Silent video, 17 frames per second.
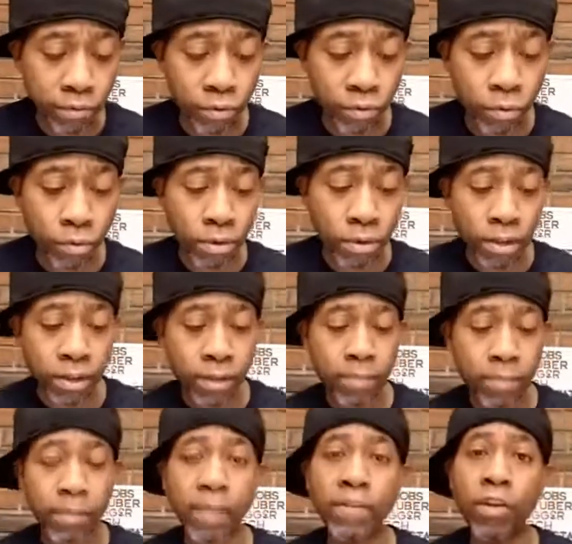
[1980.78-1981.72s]
food.
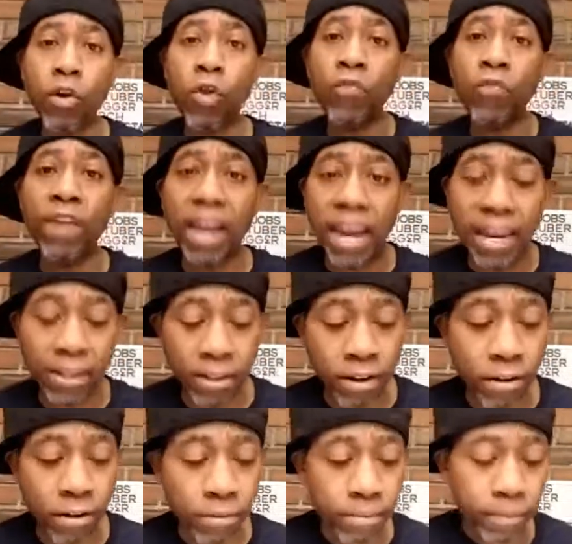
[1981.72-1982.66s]
Maybe he
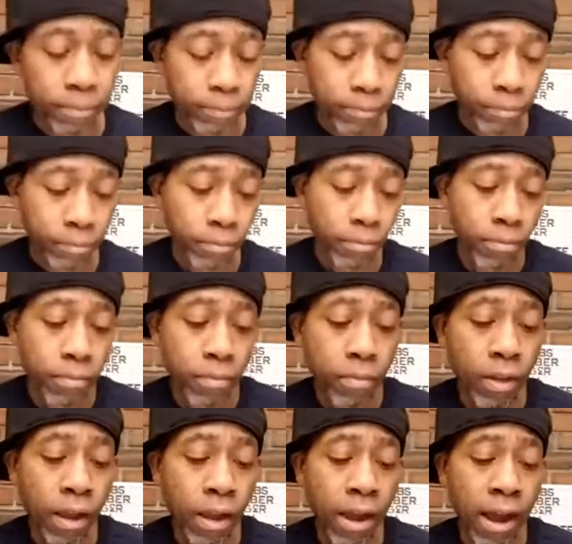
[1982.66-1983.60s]
overate,
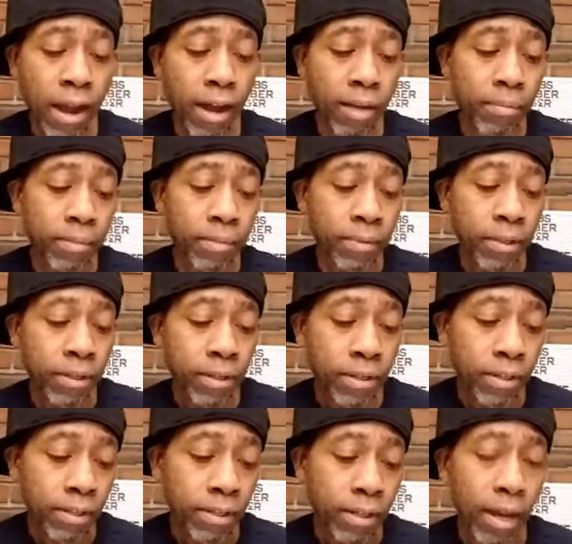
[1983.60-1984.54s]
I'm
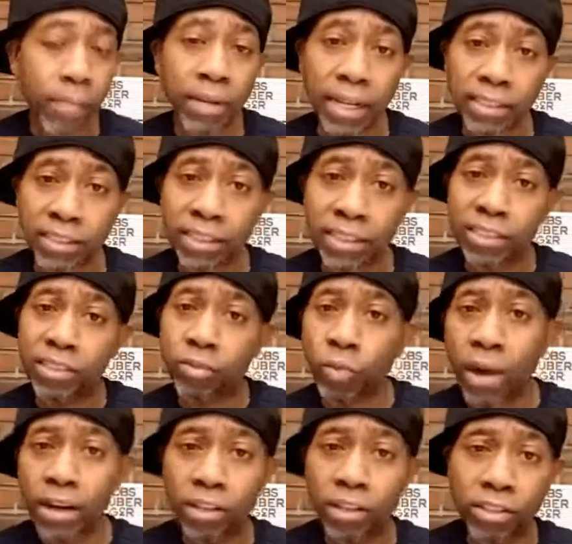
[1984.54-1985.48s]
guessing this is
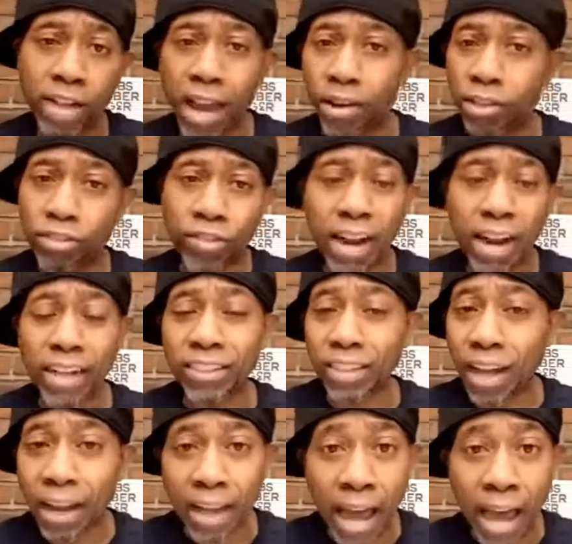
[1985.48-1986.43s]
how the
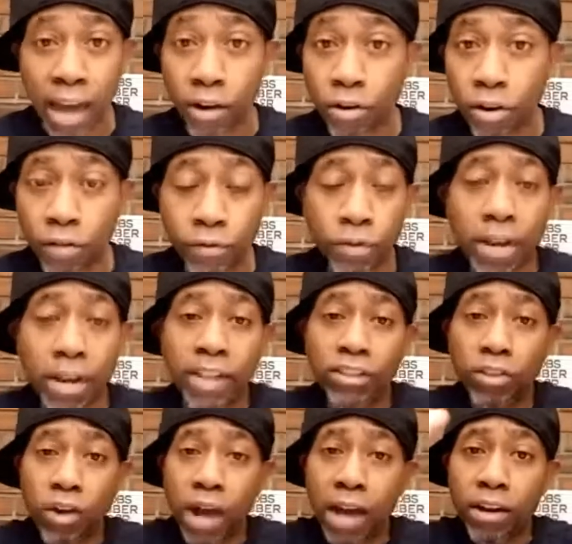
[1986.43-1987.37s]
tracks are. I don't know. If you
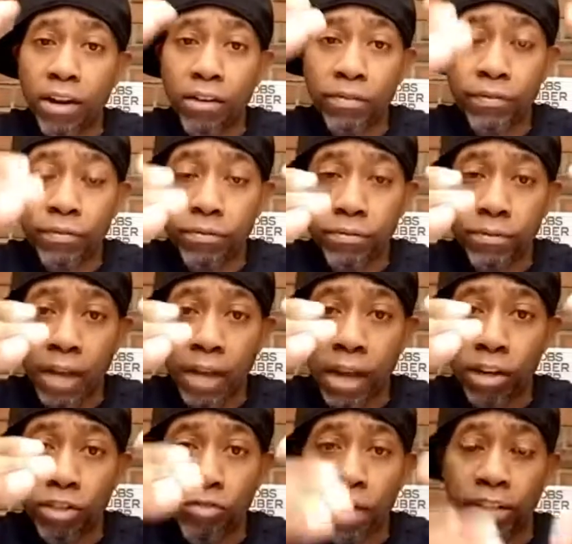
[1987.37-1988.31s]
guys know how
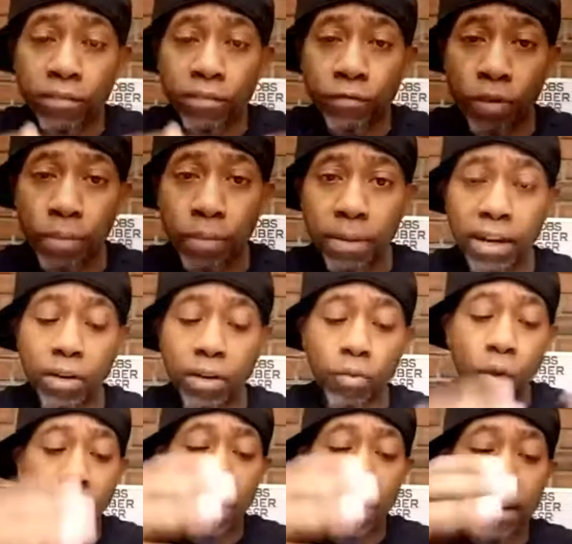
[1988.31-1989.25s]
the tracks are formulated
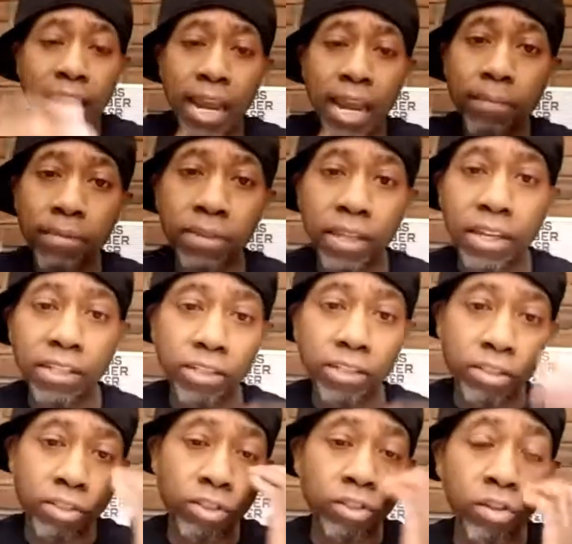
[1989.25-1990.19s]
and why he named
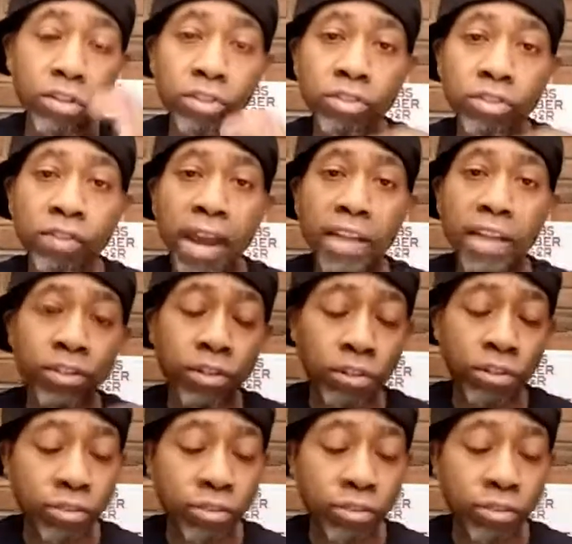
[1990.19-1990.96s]
certain tracks,